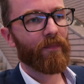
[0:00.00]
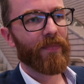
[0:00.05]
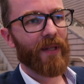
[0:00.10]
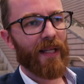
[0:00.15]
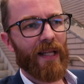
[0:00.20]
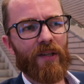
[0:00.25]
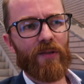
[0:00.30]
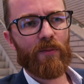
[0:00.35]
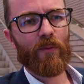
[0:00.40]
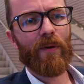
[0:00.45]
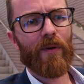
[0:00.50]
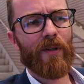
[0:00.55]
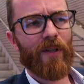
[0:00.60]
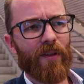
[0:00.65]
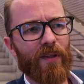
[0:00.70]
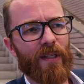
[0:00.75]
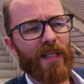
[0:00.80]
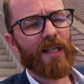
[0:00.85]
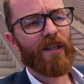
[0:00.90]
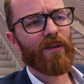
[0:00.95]
Now that's probably
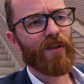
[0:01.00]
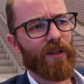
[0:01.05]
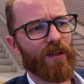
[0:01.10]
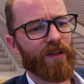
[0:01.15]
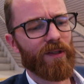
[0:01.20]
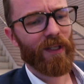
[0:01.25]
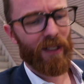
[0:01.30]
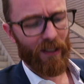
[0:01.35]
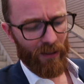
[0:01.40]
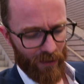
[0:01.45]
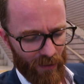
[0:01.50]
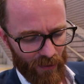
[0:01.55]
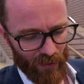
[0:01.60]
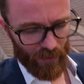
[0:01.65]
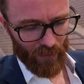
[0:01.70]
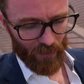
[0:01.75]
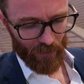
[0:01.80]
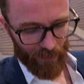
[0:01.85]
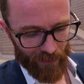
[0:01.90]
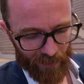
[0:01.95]
not the easiest
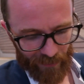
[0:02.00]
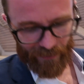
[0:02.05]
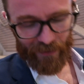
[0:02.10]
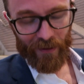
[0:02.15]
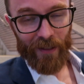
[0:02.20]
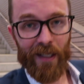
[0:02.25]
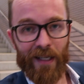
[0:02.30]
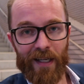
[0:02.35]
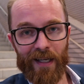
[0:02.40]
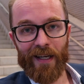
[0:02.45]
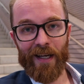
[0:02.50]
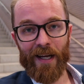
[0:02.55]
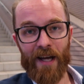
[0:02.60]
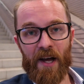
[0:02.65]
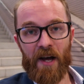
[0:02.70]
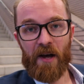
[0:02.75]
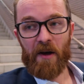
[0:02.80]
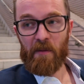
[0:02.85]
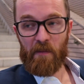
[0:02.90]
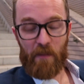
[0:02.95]
thing,
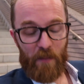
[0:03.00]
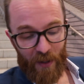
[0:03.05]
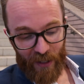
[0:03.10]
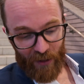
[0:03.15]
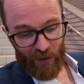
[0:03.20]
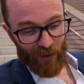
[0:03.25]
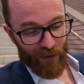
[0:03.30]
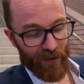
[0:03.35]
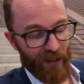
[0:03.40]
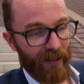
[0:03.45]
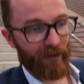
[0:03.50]
but a good